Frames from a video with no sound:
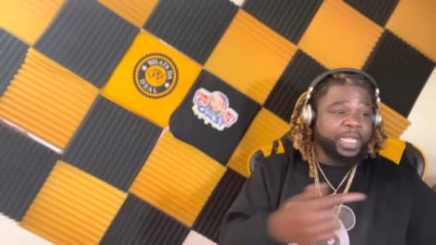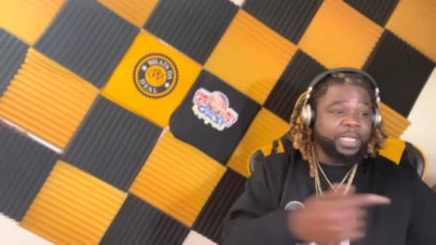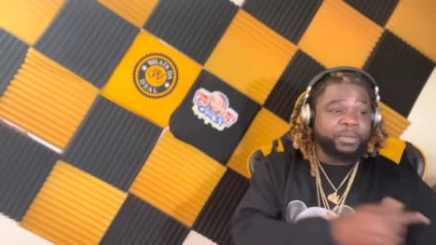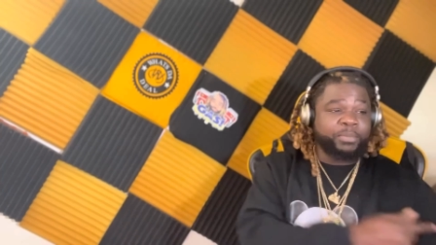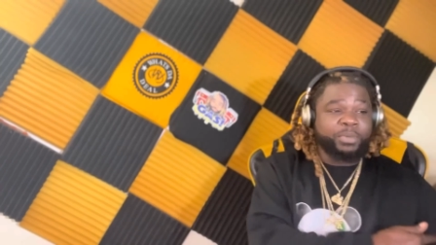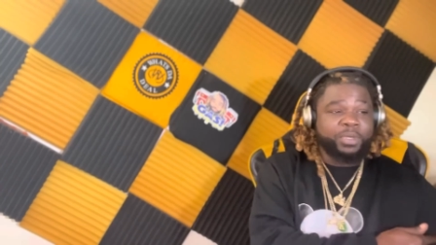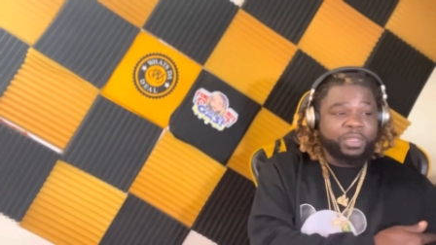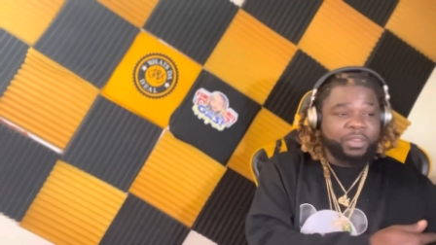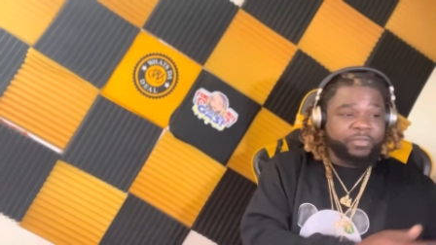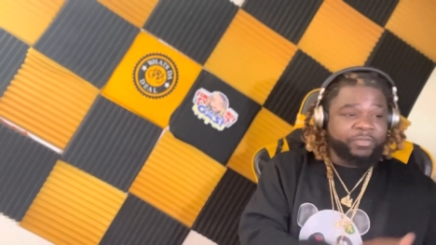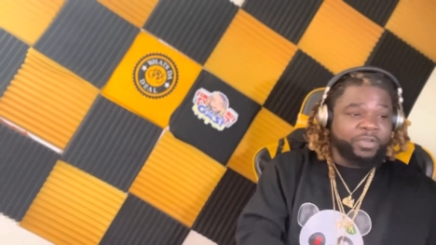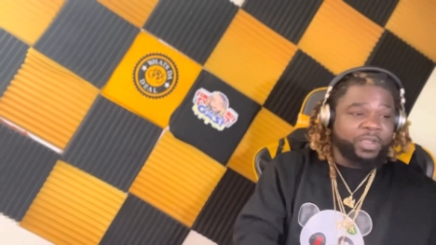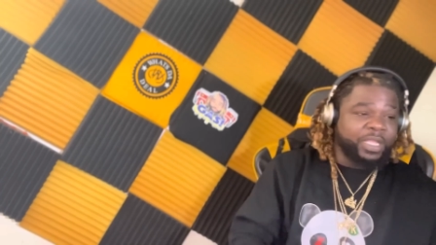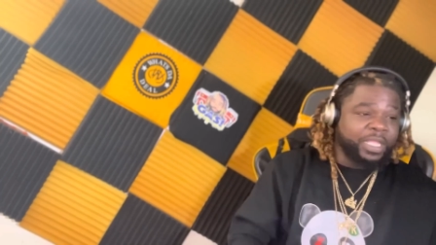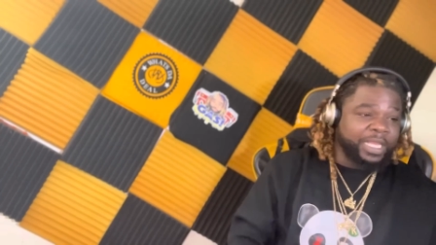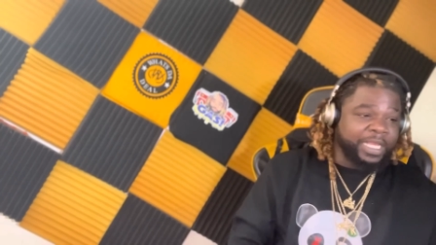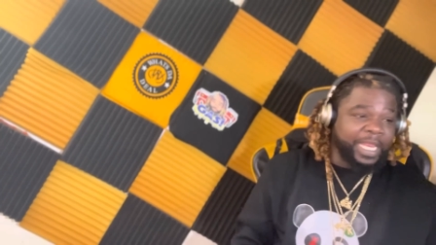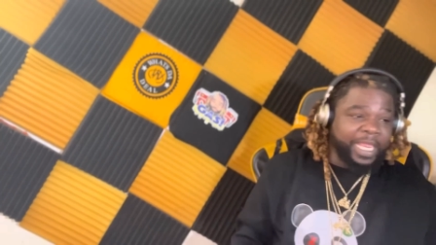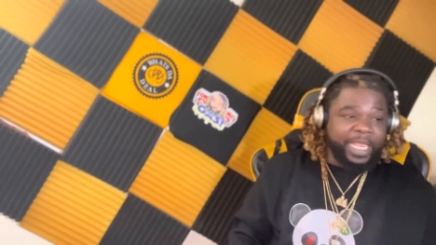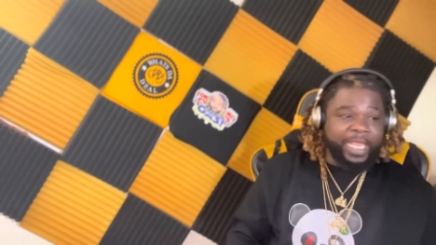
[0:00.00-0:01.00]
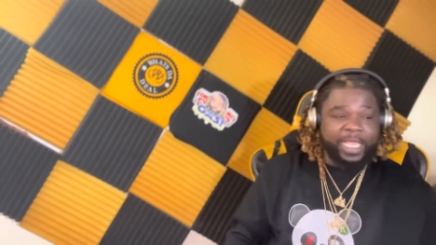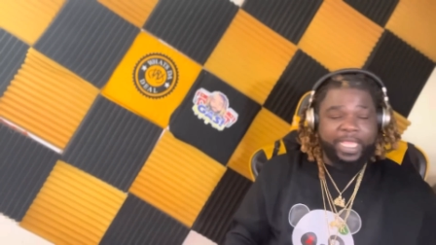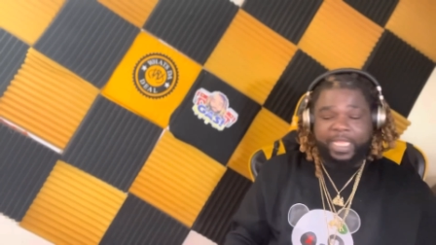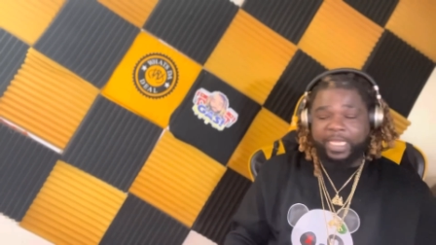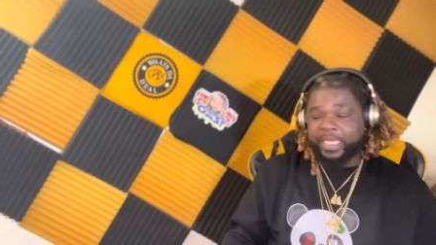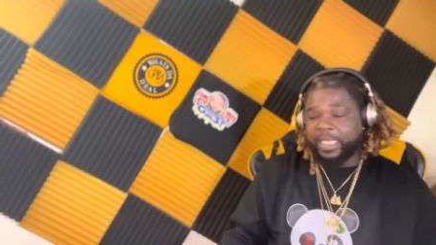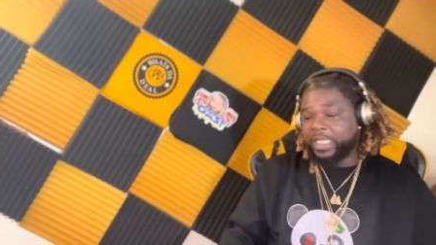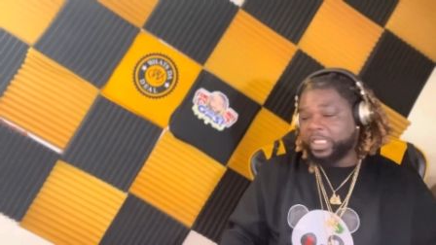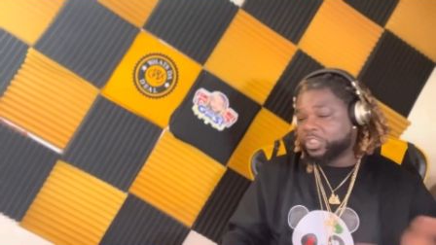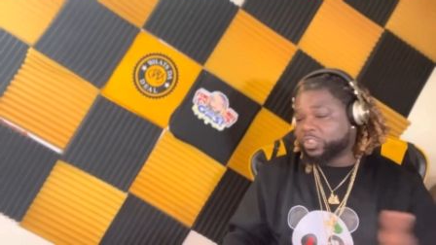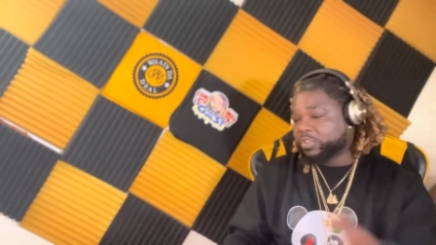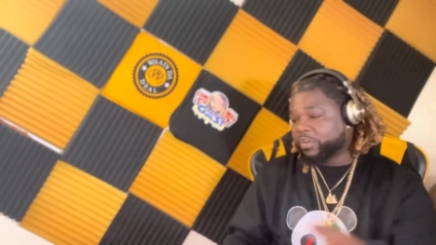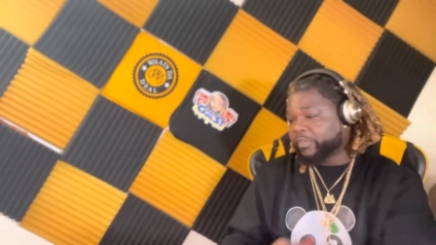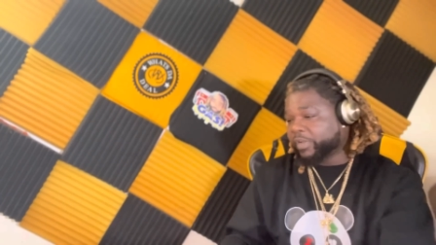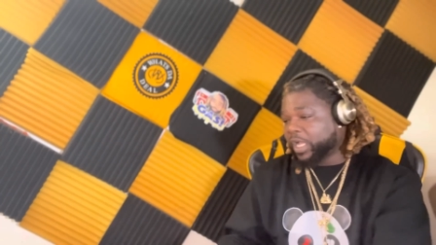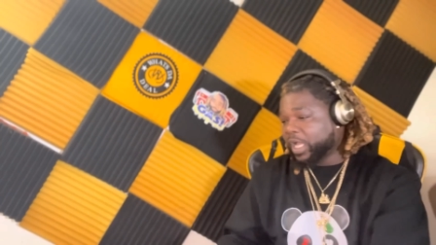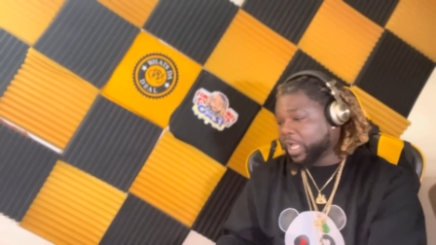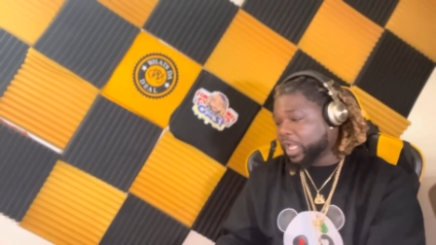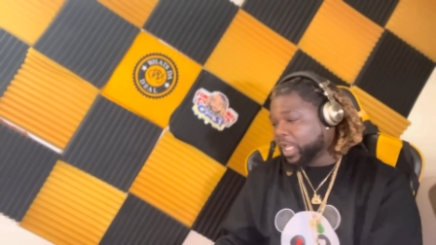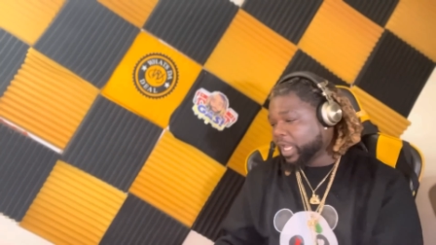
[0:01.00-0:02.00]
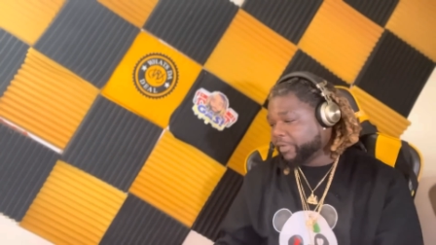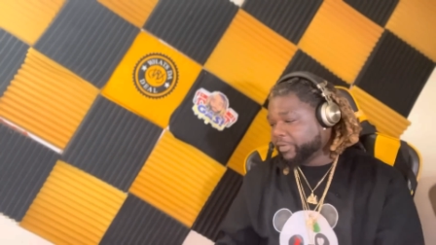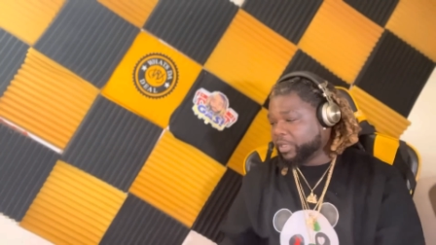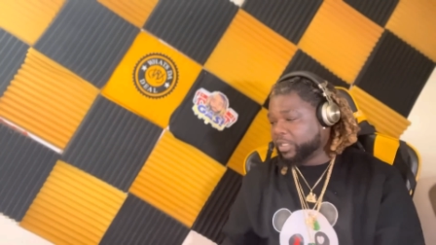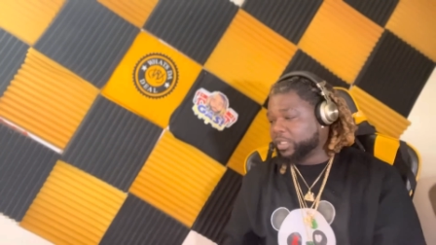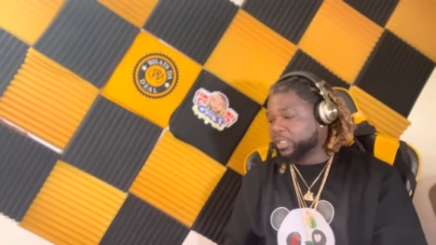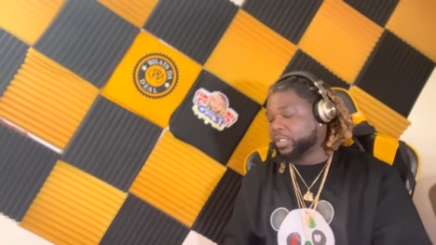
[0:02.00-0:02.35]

in the motherfucking head and he survived.